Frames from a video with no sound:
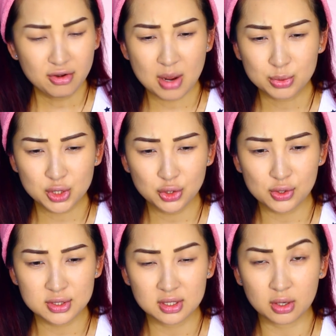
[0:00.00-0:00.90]
I don't know, I'm so
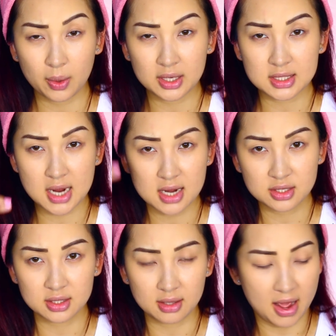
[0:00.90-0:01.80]
used to going
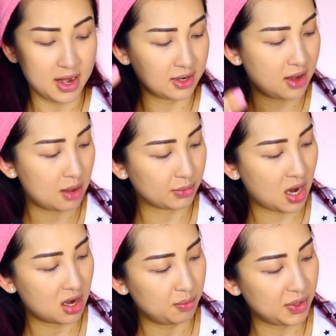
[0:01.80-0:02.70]
dark to light. I'm
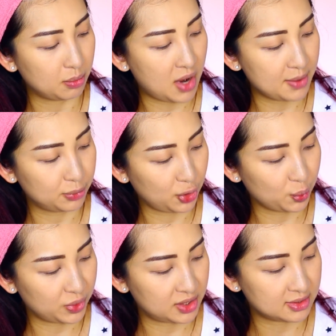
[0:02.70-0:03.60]
kind of a bit mind
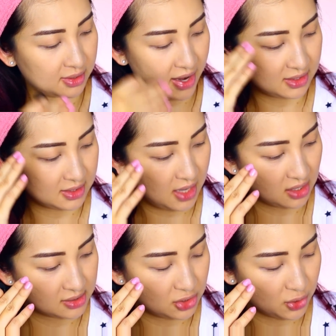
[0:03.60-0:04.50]
blown with this light to
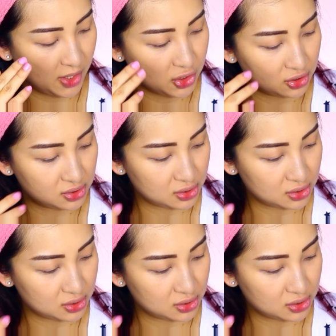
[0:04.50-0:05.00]
dark situation.